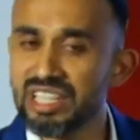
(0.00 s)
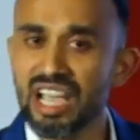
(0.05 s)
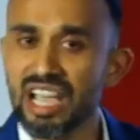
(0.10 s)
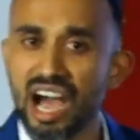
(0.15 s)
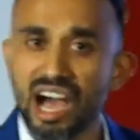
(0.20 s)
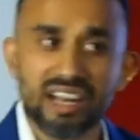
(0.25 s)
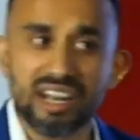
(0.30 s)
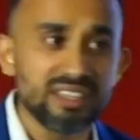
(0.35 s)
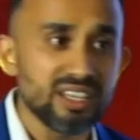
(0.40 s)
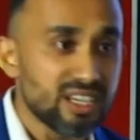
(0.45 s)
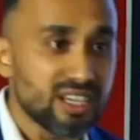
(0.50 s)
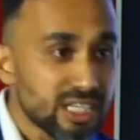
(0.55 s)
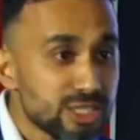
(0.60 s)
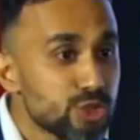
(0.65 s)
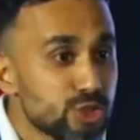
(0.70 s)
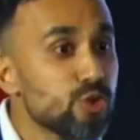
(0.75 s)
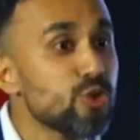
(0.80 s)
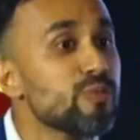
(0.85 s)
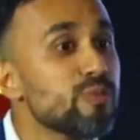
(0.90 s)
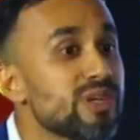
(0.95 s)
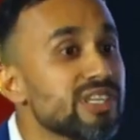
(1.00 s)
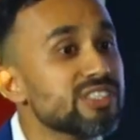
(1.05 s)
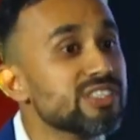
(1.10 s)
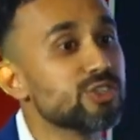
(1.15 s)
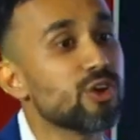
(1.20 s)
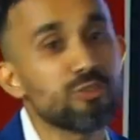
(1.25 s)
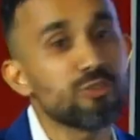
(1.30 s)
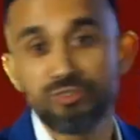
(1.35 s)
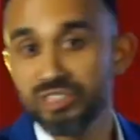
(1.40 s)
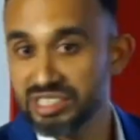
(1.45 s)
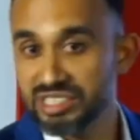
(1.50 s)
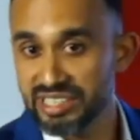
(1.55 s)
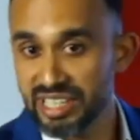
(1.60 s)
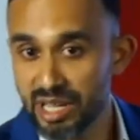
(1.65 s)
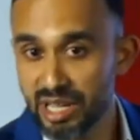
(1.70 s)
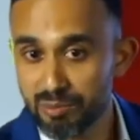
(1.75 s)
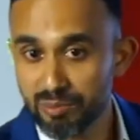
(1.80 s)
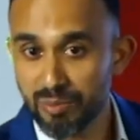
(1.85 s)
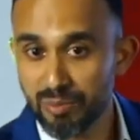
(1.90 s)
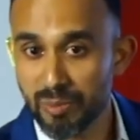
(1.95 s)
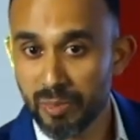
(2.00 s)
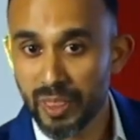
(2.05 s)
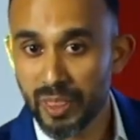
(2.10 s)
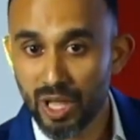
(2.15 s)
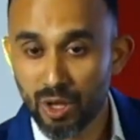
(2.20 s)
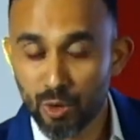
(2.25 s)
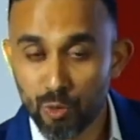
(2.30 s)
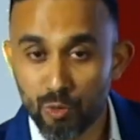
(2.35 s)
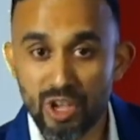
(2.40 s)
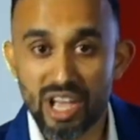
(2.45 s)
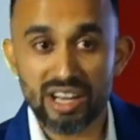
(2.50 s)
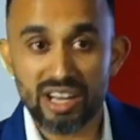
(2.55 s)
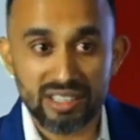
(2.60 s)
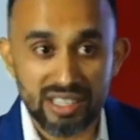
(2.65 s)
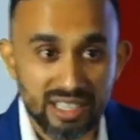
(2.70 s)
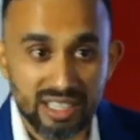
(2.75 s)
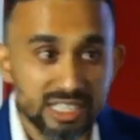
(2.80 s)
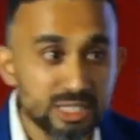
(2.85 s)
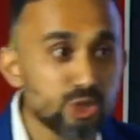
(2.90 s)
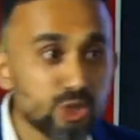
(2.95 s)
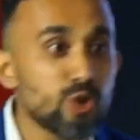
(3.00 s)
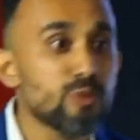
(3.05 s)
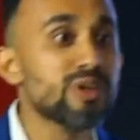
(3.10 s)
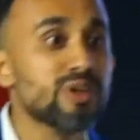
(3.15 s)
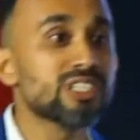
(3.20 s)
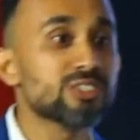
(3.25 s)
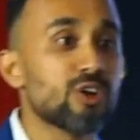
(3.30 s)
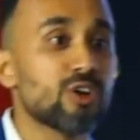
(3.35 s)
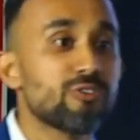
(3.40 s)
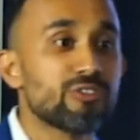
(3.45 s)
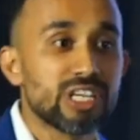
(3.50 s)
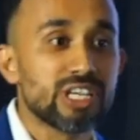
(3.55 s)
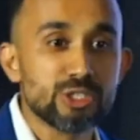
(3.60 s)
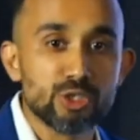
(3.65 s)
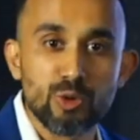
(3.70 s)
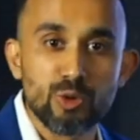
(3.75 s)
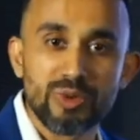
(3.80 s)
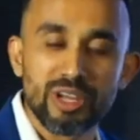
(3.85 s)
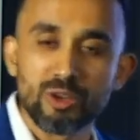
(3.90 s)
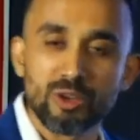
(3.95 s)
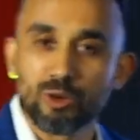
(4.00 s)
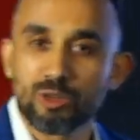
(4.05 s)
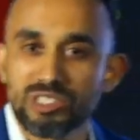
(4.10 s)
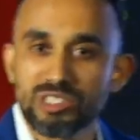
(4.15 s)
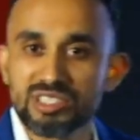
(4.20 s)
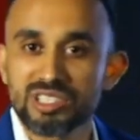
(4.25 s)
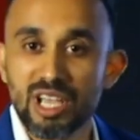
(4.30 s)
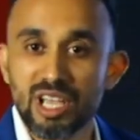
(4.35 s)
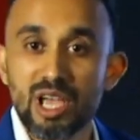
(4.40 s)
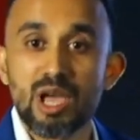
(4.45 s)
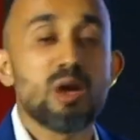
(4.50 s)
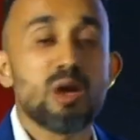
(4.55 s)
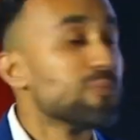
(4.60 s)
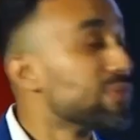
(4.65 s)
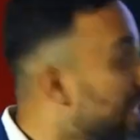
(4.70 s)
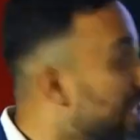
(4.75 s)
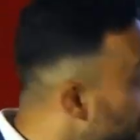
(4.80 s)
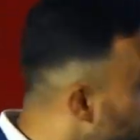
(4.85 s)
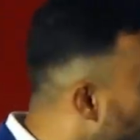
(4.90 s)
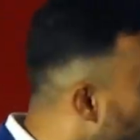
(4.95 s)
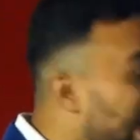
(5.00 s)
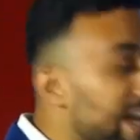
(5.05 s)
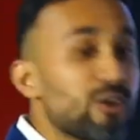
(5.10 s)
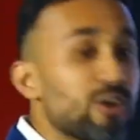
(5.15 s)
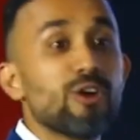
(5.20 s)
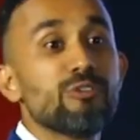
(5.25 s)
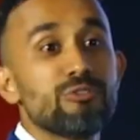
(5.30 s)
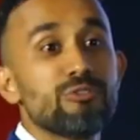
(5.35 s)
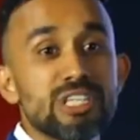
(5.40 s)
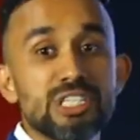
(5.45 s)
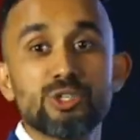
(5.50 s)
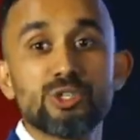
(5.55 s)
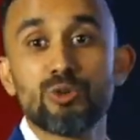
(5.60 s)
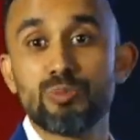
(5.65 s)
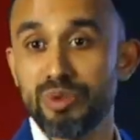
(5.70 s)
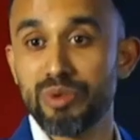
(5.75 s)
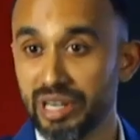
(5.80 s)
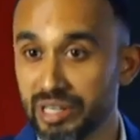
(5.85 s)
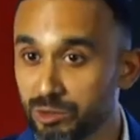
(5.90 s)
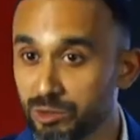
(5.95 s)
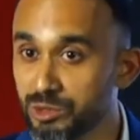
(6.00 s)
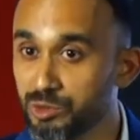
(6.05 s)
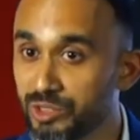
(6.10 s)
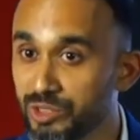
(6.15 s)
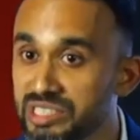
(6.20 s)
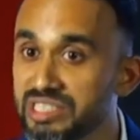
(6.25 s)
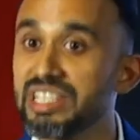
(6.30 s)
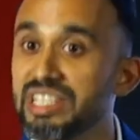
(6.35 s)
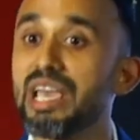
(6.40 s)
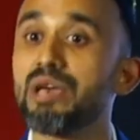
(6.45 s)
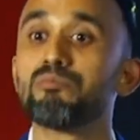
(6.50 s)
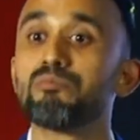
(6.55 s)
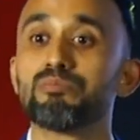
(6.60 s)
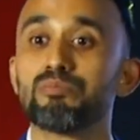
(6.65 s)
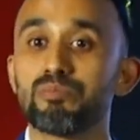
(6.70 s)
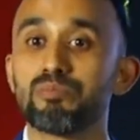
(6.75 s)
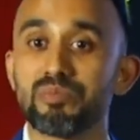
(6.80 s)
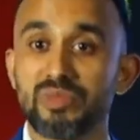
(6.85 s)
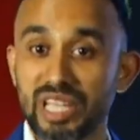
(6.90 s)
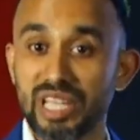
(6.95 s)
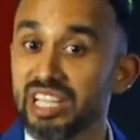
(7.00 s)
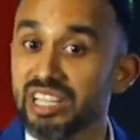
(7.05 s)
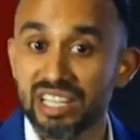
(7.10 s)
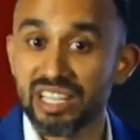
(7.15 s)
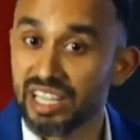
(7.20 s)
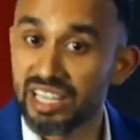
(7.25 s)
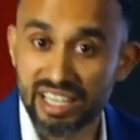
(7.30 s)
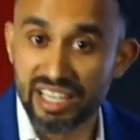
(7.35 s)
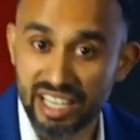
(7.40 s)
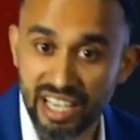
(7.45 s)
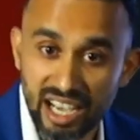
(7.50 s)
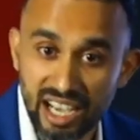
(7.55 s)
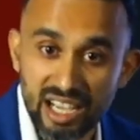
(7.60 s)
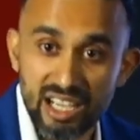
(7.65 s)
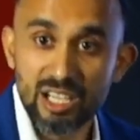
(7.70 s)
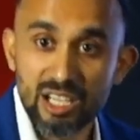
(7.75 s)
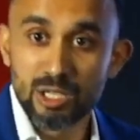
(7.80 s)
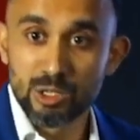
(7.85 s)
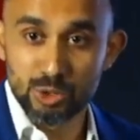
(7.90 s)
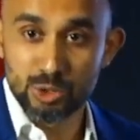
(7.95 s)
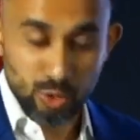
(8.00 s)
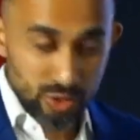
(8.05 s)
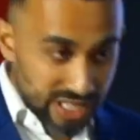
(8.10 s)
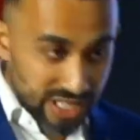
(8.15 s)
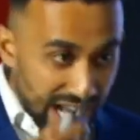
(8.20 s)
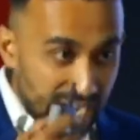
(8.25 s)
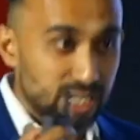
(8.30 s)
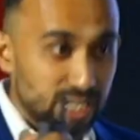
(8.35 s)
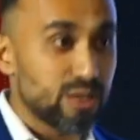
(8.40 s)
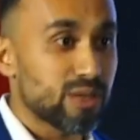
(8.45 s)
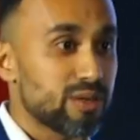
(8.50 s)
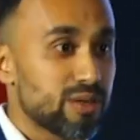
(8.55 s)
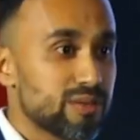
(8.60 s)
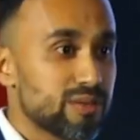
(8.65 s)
are the consumers of VCM. We are the consumers of consumer goods. Then why not we should produce VCM in India? So that